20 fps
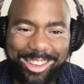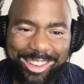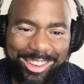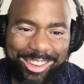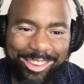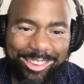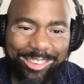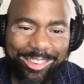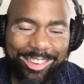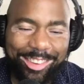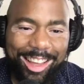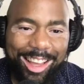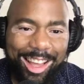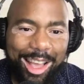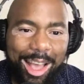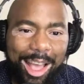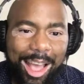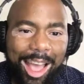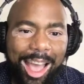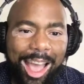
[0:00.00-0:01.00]
you.
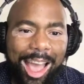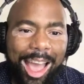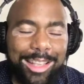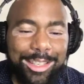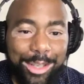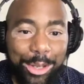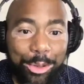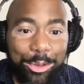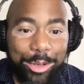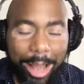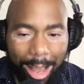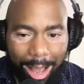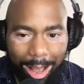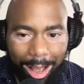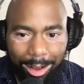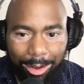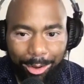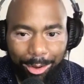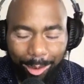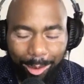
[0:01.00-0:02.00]
So
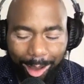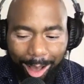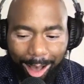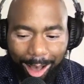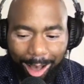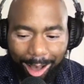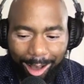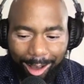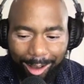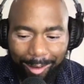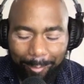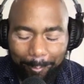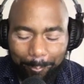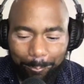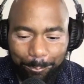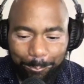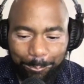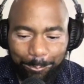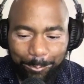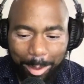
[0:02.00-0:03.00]
now,
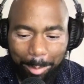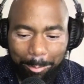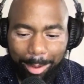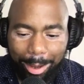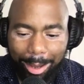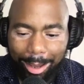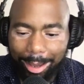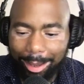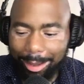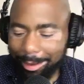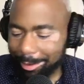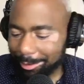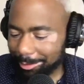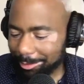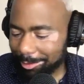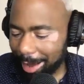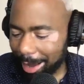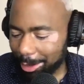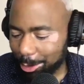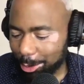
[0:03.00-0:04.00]
my
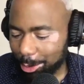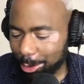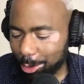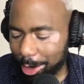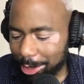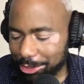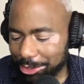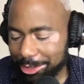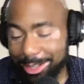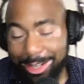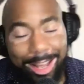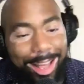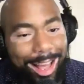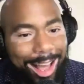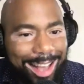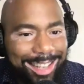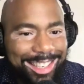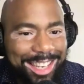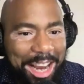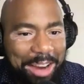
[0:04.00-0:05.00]
final question that I
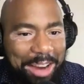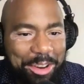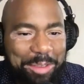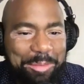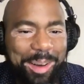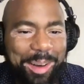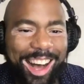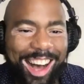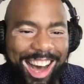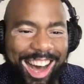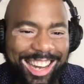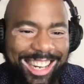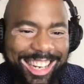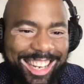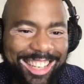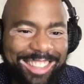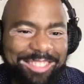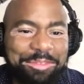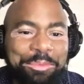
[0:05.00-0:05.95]
ask everybody.